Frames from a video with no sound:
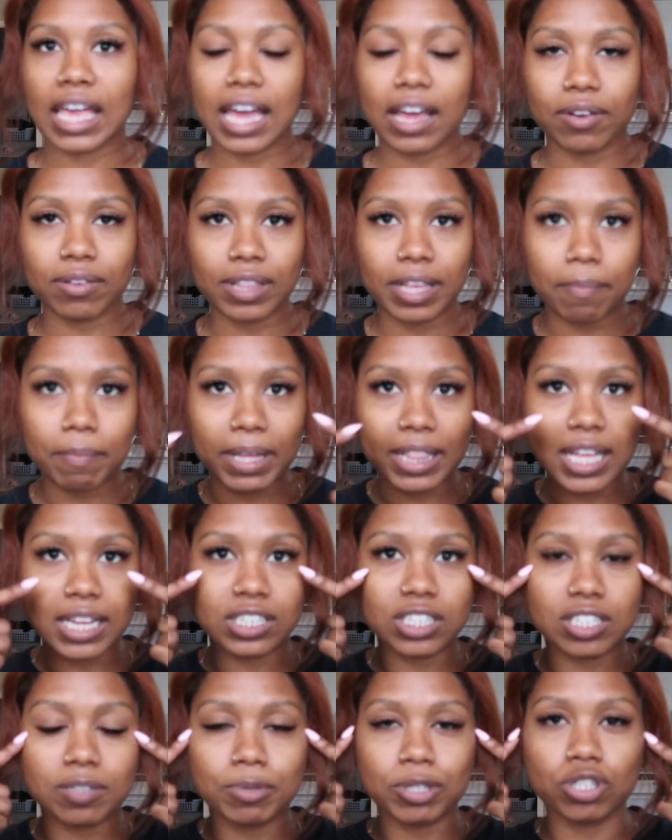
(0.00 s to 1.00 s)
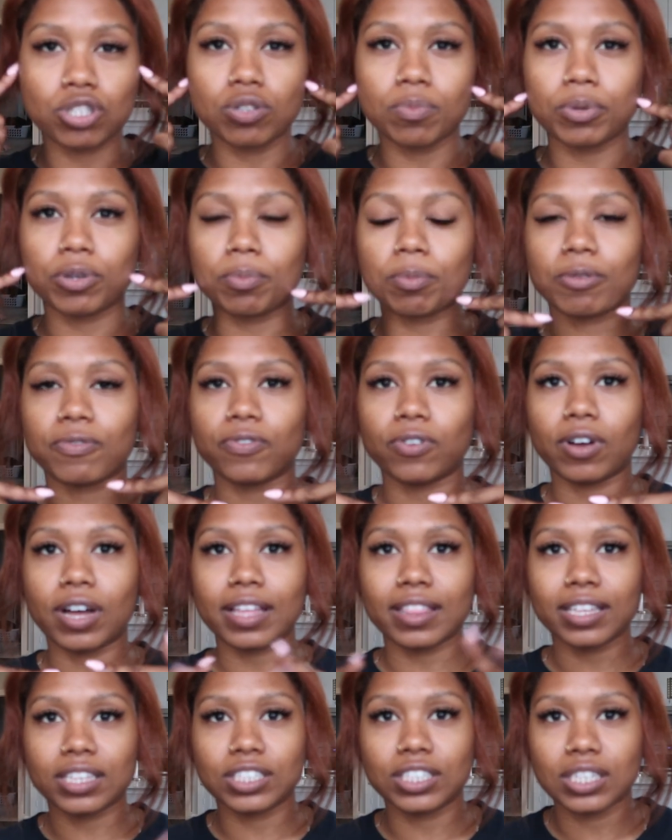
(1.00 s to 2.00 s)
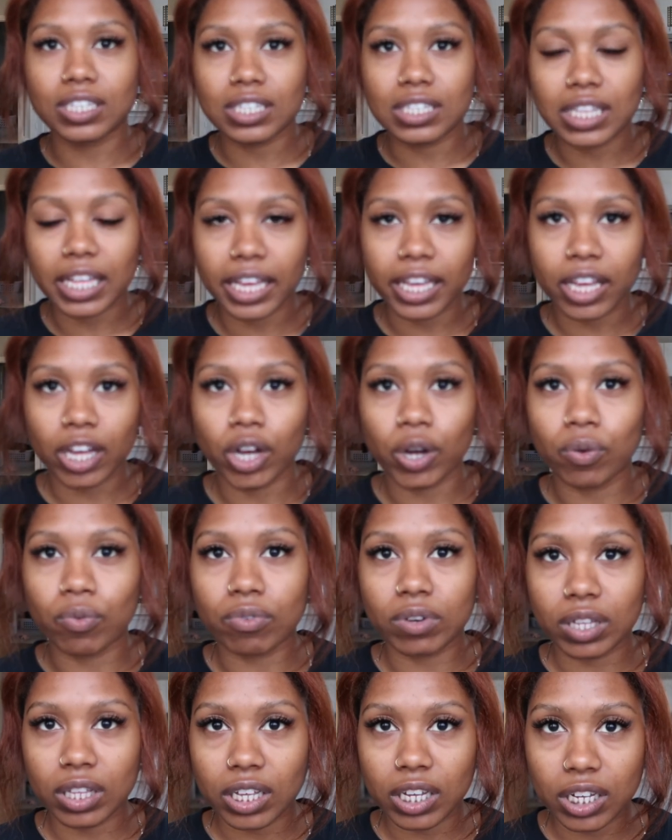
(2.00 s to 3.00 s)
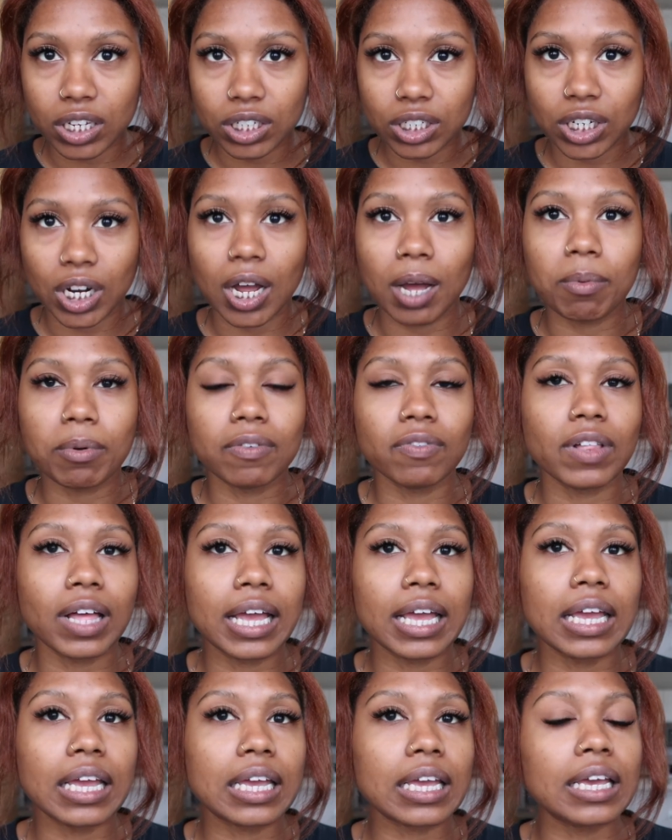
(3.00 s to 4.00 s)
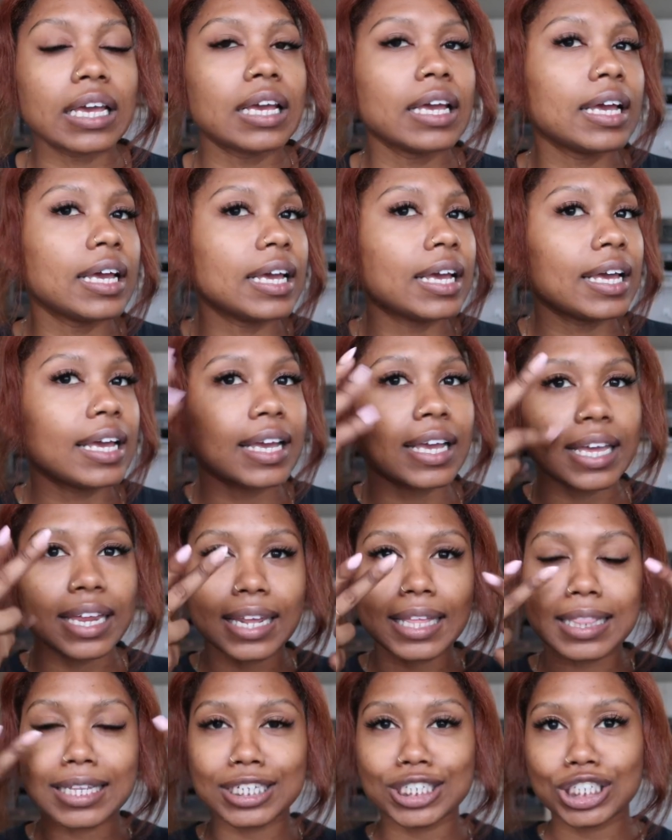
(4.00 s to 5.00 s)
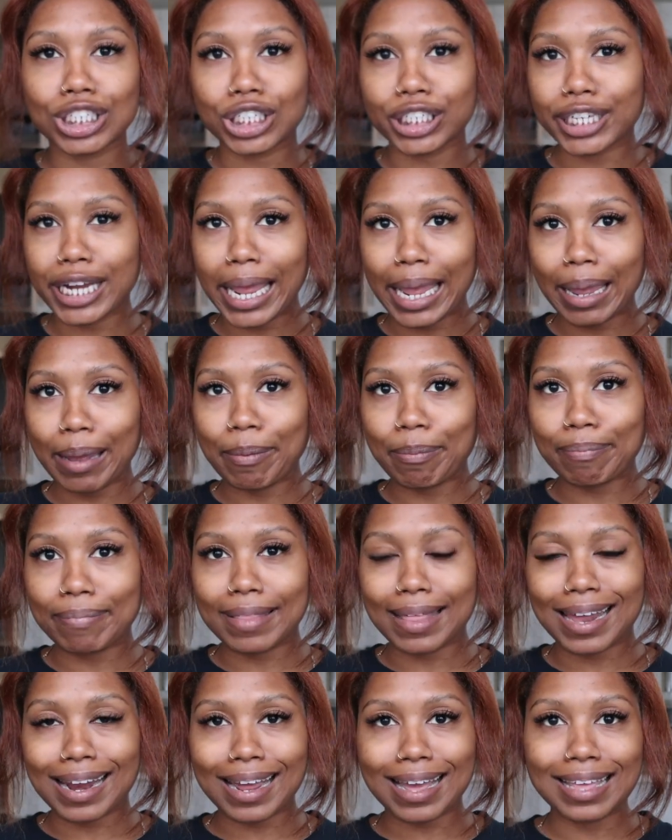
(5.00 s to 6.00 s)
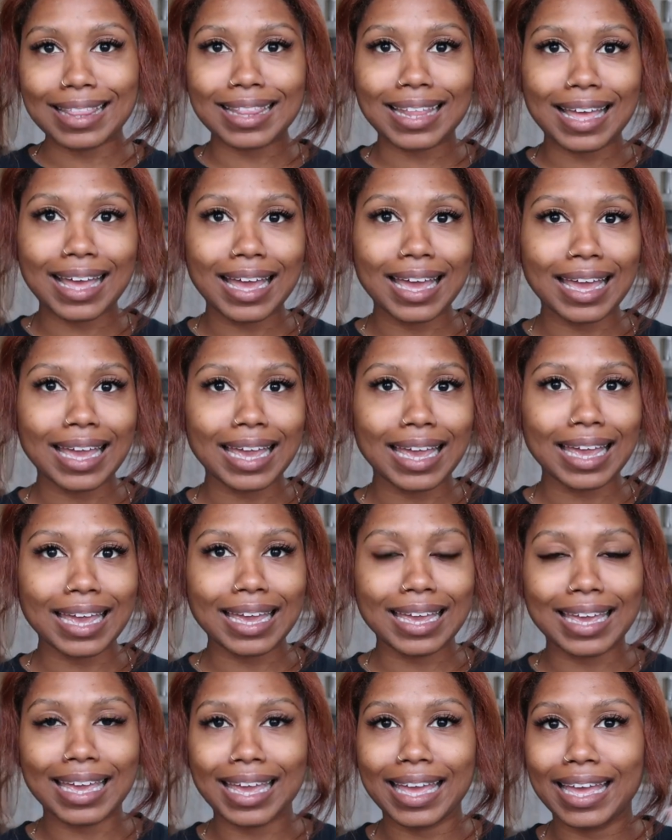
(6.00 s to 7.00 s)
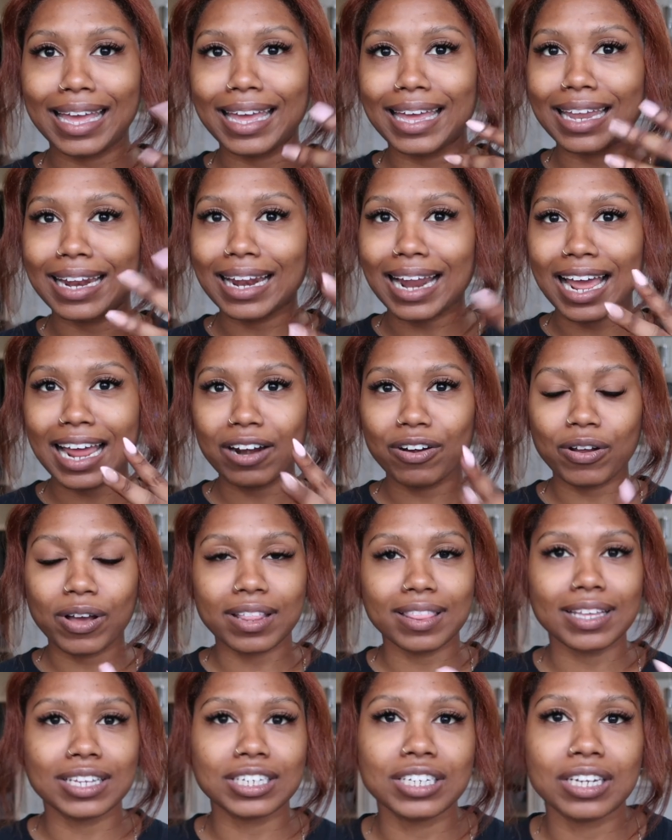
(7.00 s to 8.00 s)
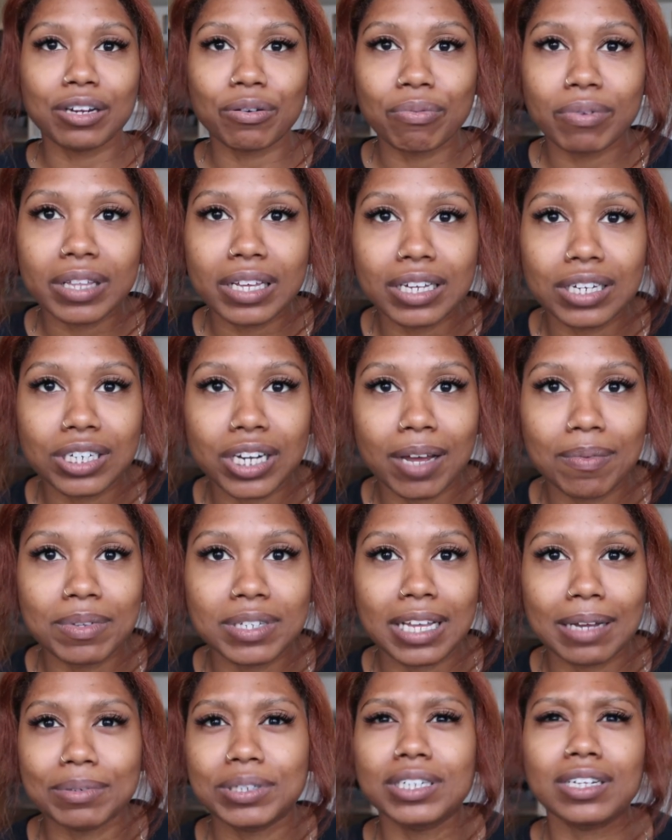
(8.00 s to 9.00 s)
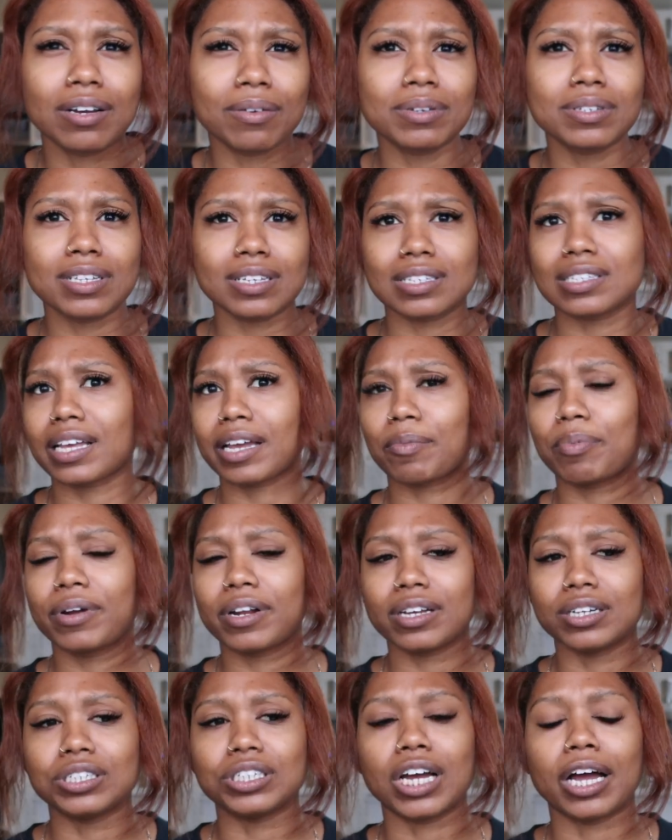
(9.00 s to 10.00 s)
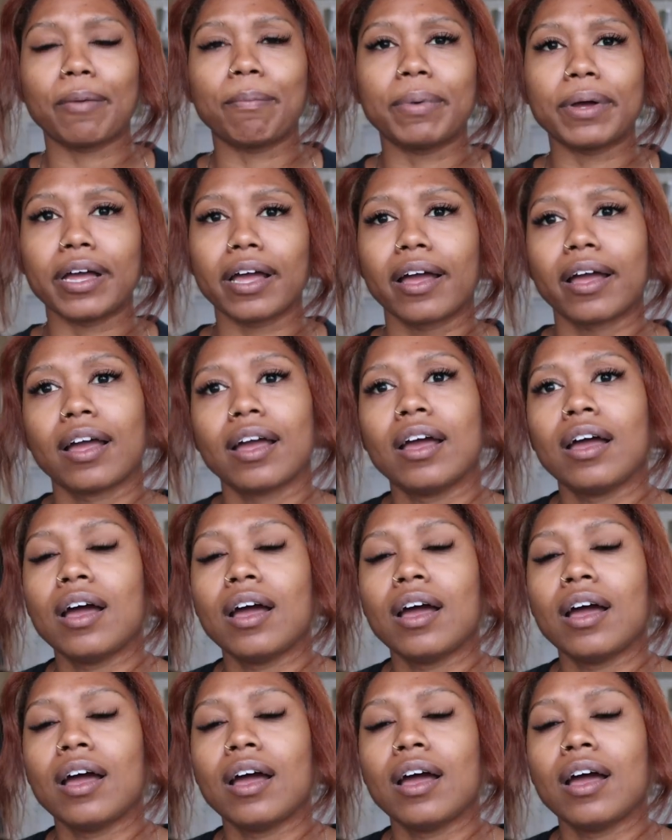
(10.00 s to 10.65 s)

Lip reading: I don't like my lashes to be super duper full. I think she did like a really good job of like getting the shape that I like, and I don't know, I think she did a really good job this time. She always does like a pretty good job, but